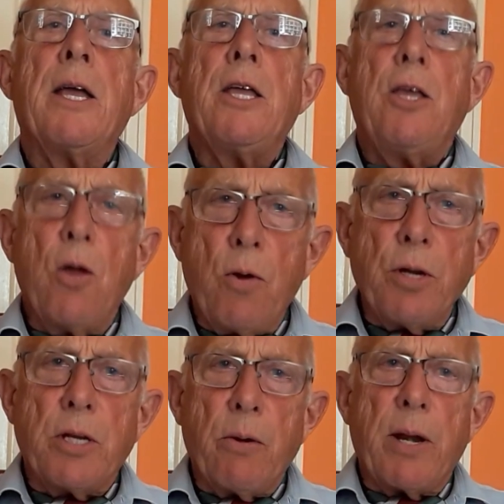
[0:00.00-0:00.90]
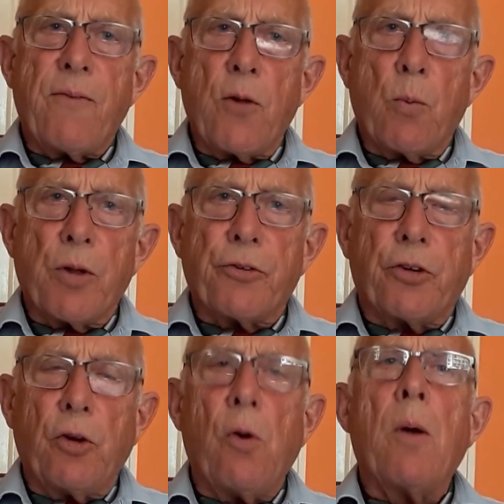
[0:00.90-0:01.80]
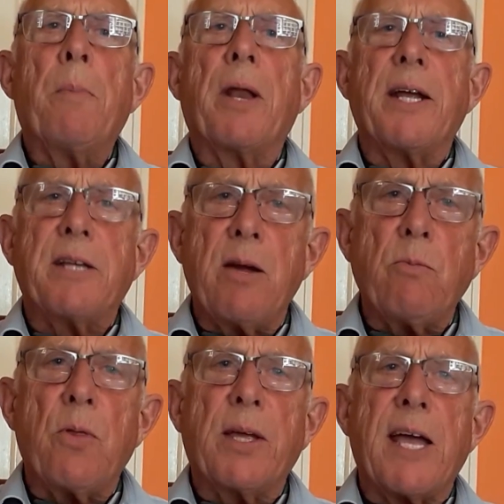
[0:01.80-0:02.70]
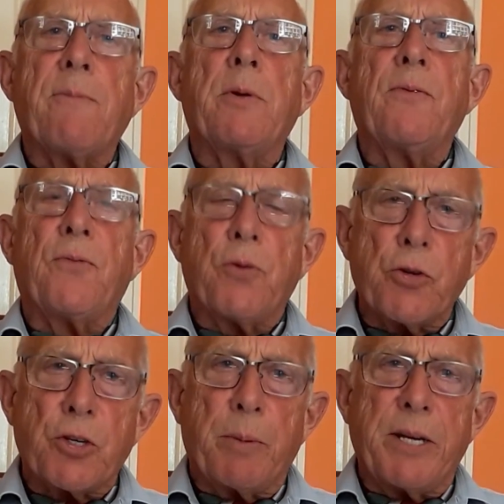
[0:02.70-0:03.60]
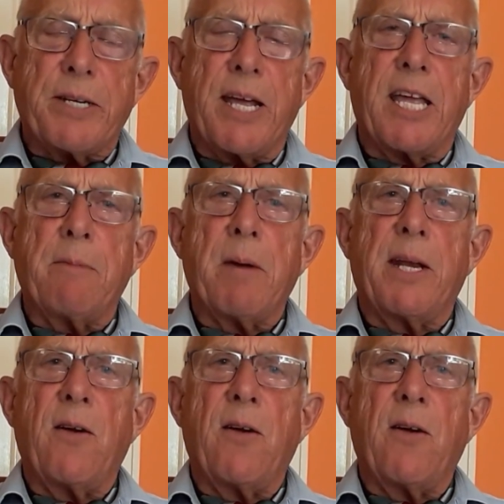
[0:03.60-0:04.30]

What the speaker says: You can do it if you want to, but I don't want the government forcibly taking money